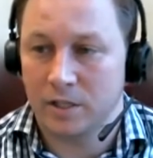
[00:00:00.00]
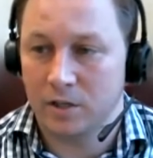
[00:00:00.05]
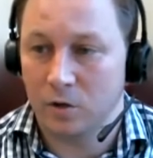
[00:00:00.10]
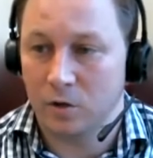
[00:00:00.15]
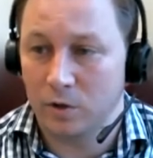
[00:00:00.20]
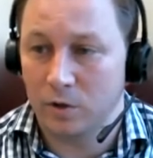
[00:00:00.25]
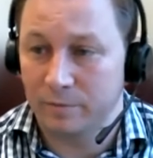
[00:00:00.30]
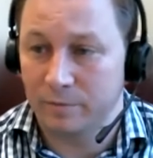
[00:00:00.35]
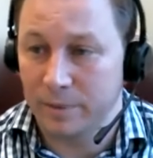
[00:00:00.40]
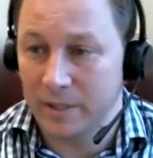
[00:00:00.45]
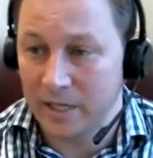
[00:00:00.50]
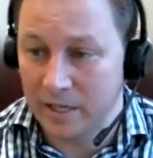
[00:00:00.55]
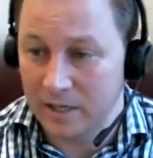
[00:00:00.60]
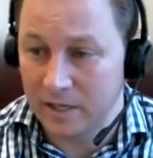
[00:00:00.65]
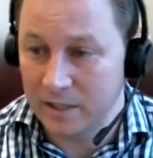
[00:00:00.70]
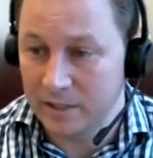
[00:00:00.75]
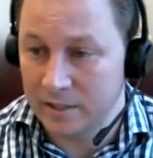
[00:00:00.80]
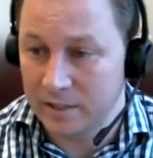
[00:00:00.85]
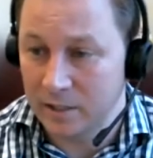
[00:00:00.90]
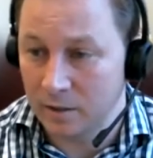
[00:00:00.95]
I know we've been
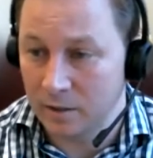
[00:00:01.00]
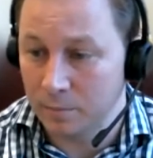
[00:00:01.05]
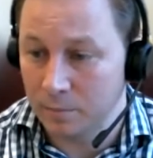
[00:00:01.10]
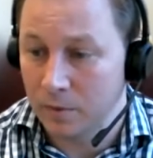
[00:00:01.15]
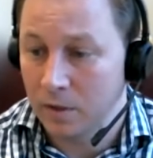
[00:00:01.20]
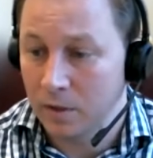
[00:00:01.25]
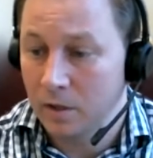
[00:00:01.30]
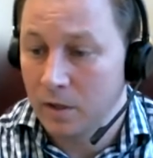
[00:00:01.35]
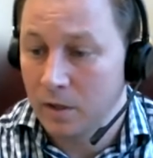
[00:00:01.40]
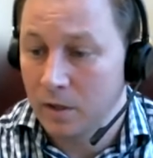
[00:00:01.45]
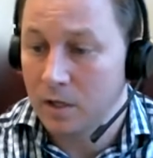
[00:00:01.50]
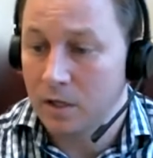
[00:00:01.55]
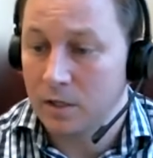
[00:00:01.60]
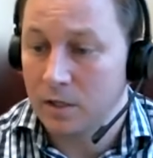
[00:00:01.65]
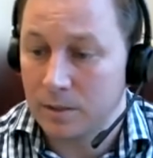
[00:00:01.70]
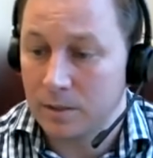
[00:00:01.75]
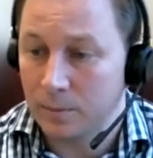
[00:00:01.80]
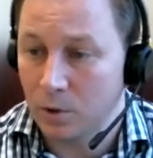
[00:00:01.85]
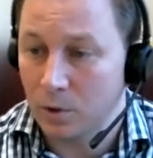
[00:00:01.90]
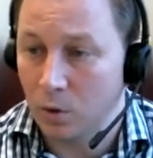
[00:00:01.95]
getting some
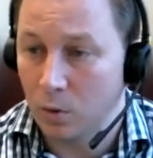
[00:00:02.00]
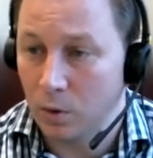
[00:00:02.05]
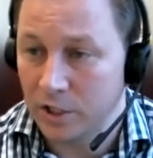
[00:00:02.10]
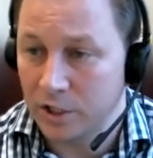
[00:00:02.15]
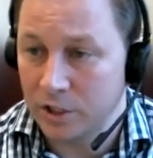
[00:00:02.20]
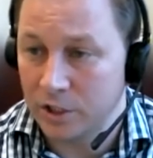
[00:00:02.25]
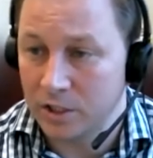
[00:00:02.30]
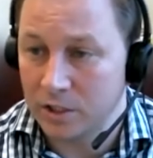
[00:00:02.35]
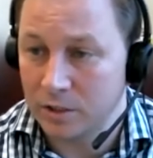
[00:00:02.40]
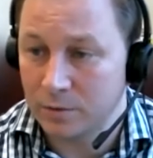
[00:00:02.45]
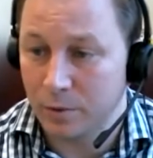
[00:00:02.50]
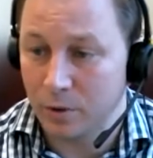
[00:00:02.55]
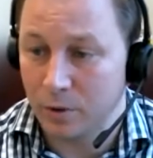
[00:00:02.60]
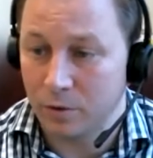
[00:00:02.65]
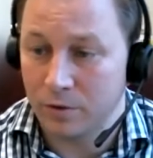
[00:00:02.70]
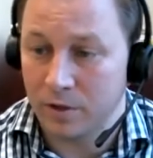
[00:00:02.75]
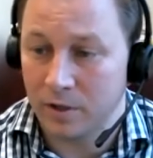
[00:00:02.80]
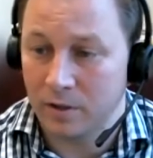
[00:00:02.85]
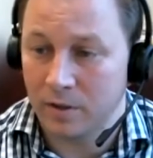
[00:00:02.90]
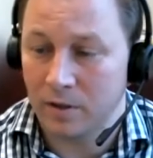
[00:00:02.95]
some questions
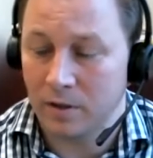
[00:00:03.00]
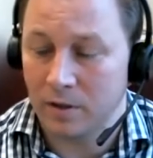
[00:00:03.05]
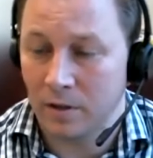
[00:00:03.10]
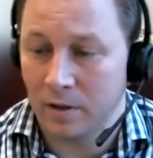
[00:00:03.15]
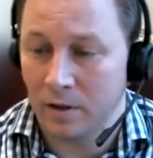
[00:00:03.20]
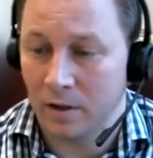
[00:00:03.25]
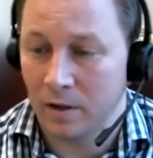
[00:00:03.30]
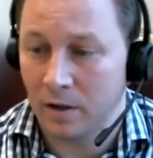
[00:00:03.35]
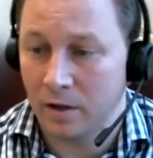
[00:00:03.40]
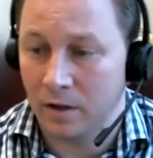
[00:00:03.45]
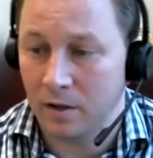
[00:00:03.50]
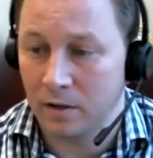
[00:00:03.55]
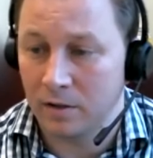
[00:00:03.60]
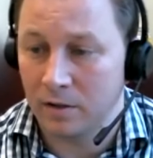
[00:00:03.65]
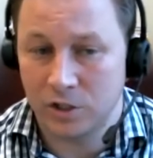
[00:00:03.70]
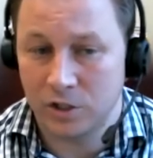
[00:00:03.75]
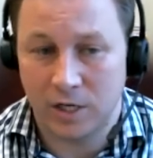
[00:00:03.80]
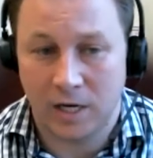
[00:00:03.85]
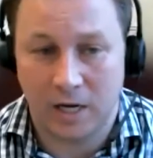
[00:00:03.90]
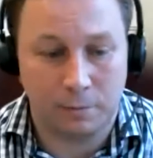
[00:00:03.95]
both in the
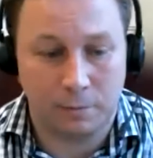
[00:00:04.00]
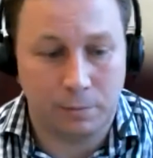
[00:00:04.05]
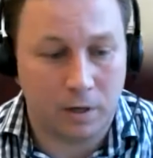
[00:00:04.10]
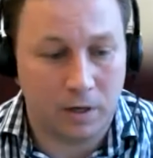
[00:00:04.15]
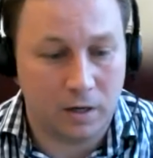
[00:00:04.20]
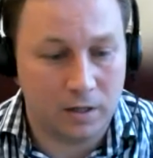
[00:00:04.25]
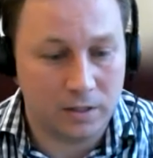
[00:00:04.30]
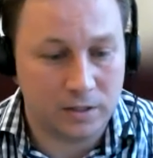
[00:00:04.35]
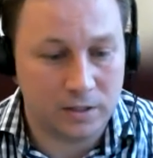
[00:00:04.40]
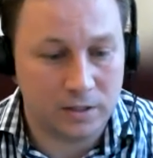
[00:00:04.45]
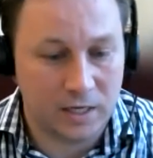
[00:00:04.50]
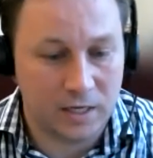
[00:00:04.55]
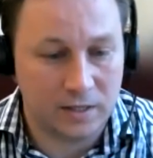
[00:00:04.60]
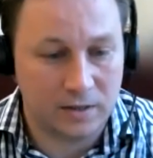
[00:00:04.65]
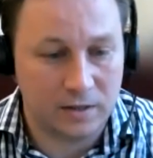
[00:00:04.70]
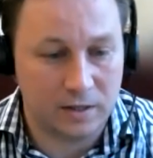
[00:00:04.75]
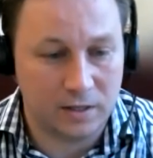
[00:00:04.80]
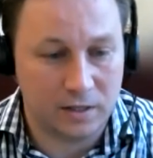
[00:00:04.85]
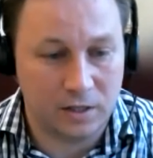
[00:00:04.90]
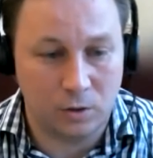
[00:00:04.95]
chat box
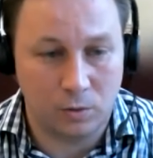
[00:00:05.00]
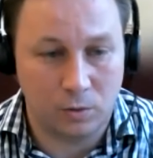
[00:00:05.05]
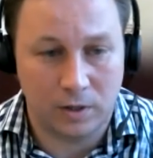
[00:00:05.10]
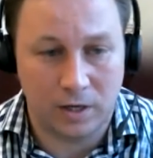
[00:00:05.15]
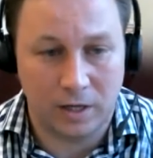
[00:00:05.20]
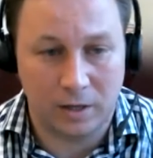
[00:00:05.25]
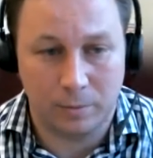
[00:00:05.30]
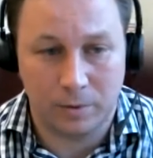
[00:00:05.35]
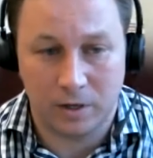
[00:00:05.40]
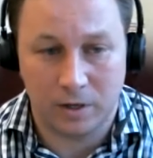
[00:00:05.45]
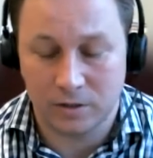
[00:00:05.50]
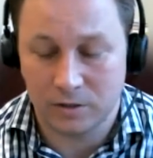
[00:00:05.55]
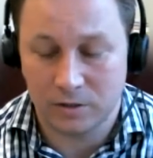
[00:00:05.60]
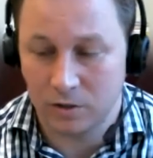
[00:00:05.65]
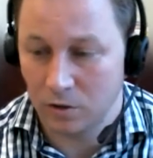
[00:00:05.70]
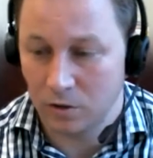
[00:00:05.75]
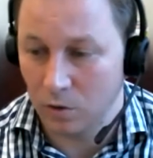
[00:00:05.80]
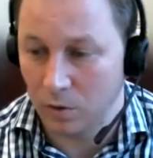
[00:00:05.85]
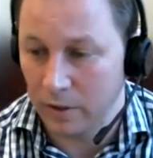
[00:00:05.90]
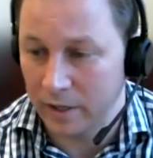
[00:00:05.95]
and the Q&A box.
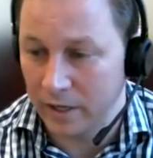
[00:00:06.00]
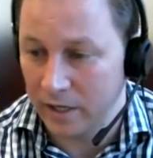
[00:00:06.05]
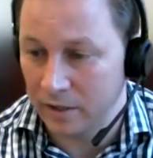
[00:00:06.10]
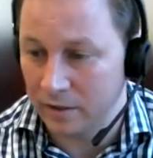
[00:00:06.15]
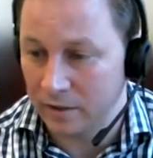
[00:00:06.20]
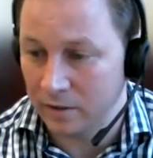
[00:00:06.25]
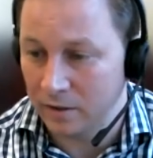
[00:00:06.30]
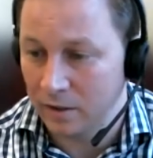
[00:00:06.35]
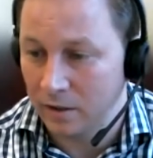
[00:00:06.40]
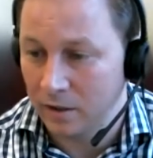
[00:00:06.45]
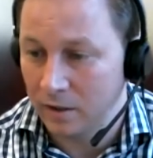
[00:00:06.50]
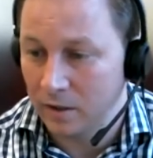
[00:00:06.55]
I'll go ahead and